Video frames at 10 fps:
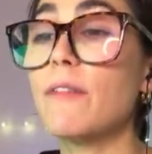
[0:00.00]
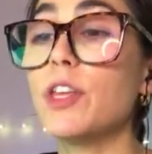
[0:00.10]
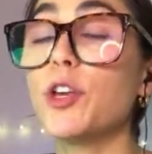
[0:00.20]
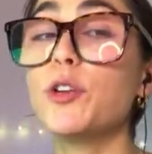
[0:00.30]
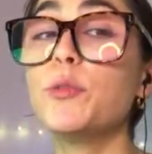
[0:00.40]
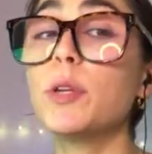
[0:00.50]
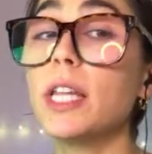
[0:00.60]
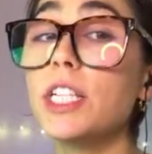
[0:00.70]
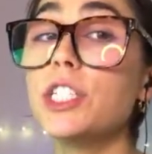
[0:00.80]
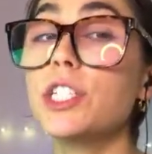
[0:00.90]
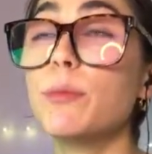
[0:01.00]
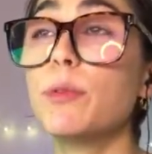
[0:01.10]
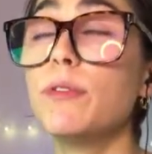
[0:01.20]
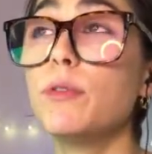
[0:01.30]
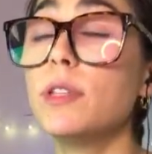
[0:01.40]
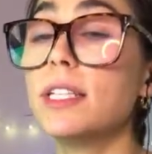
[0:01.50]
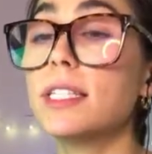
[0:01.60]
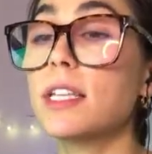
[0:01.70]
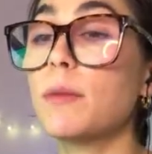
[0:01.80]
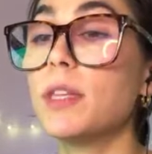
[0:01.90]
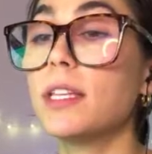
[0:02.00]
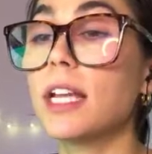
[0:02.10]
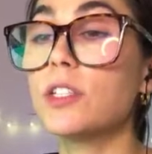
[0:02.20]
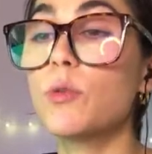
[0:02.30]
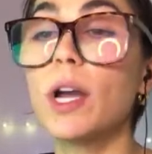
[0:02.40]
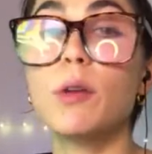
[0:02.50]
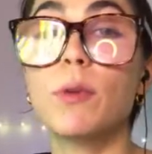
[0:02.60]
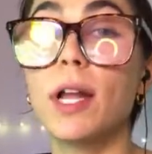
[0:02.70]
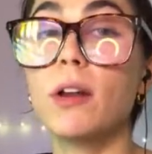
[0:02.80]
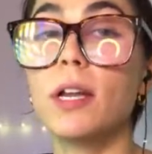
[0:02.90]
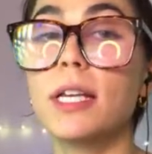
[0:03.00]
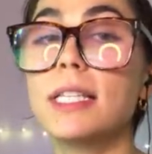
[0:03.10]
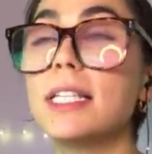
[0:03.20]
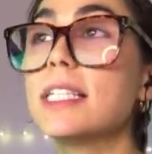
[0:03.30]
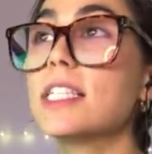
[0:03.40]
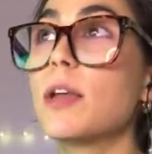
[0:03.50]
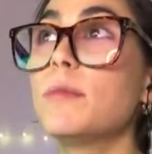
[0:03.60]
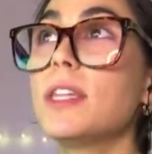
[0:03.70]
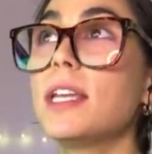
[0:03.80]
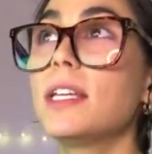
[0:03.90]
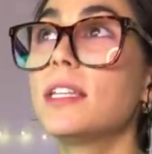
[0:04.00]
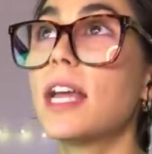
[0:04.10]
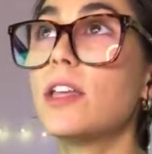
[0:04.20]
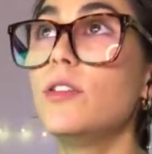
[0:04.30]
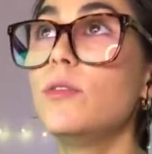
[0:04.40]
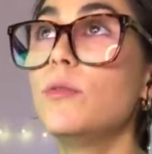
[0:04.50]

having a good relationship with food is something that's quite rare, and it's something that